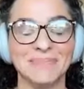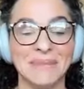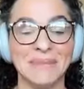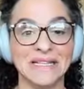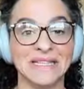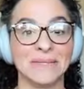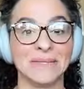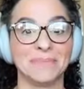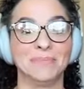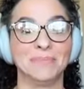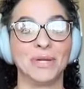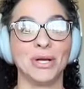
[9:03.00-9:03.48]

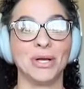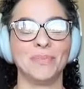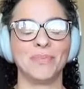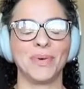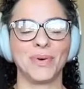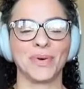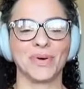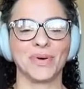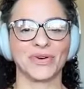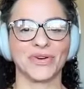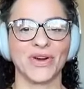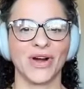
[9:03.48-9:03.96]
beat the bloat
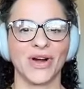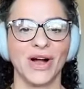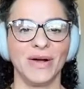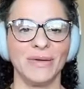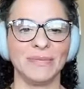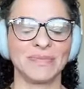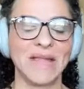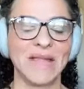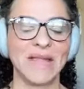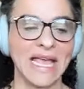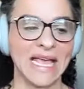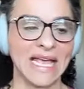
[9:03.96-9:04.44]

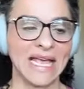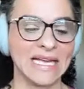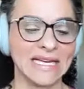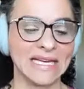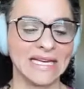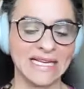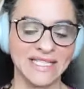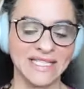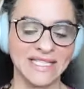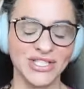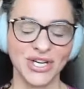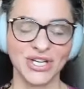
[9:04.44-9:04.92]
protocol.
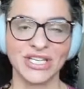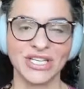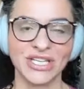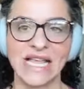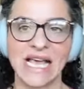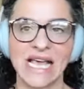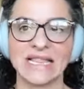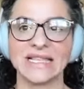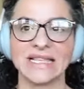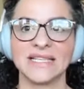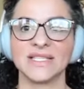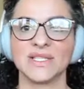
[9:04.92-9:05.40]
And I started
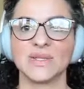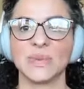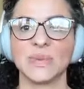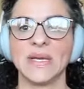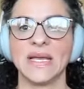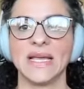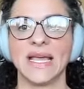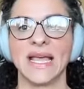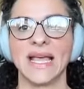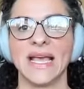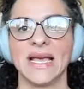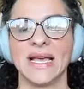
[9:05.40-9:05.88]
that this
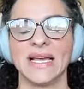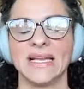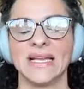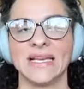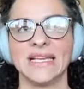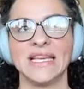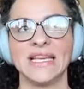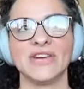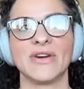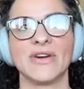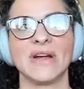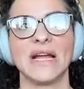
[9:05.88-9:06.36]
week.
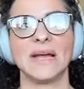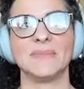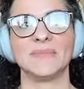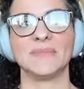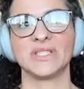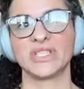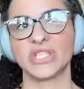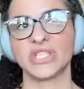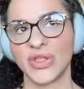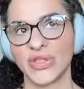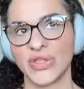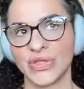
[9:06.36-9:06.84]
And here I am,
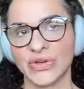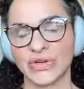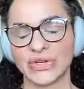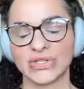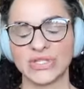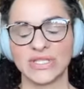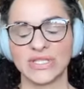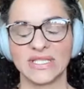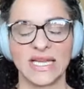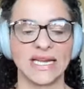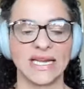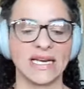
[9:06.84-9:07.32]
it's on
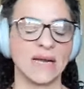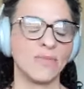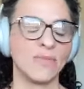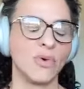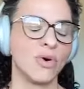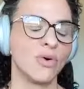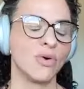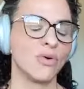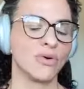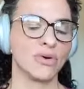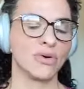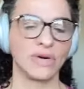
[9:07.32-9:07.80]
Thursday, and I'm
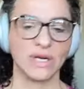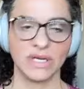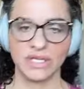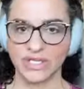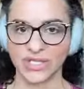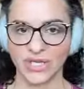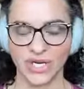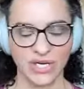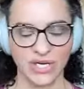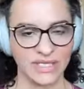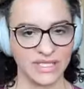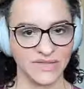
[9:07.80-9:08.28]
already
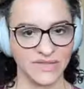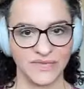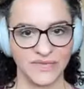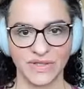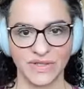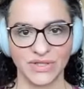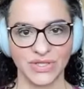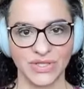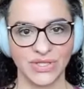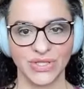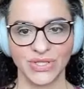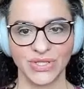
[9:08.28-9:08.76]
starting to
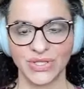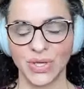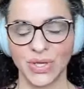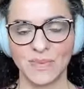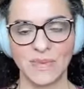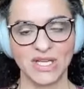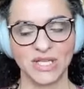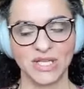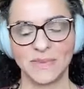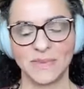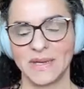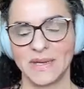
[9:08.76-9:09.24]
feel so
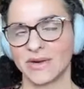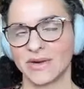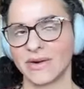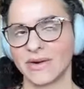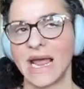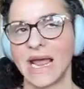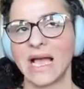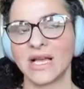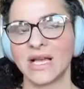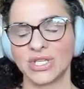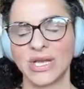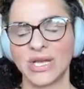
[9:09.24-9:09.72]
much better.
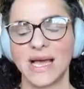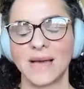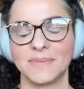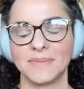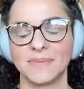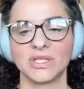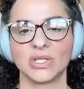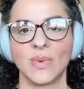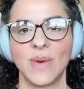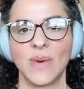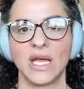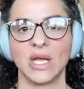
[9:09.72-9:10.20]
It actually
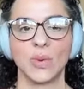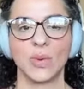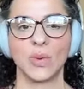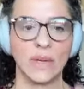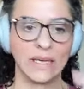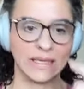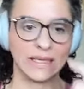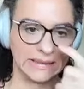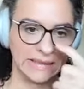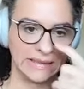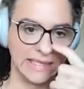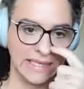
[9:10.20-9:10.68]
happens quite
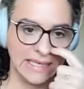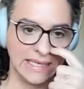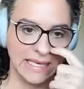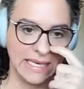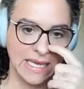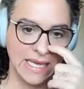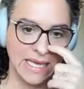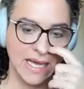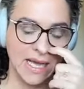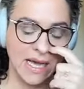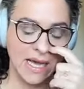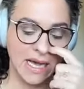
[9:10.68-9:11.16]
quickly.
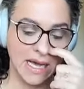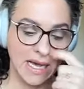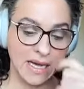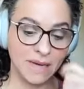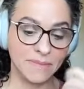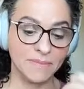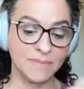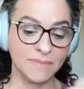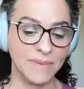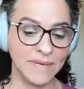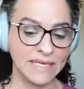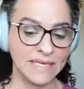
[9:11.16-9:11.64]

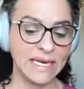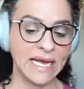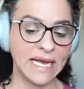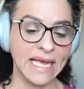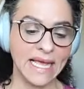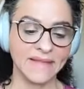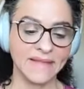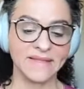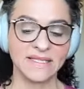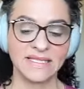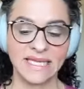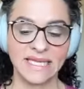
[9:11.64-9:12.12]
But I
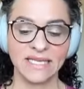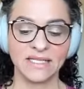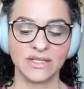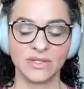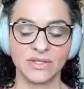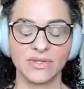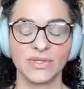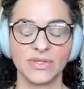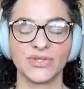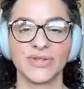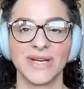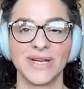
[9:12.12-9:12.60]
have to take
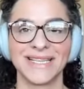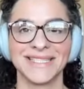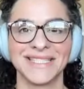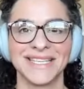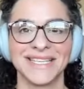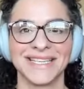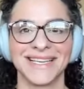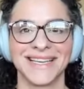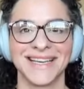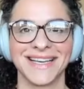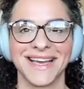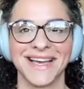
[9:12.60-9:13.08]
those
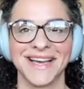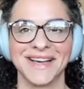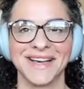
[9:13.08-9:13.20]
drastic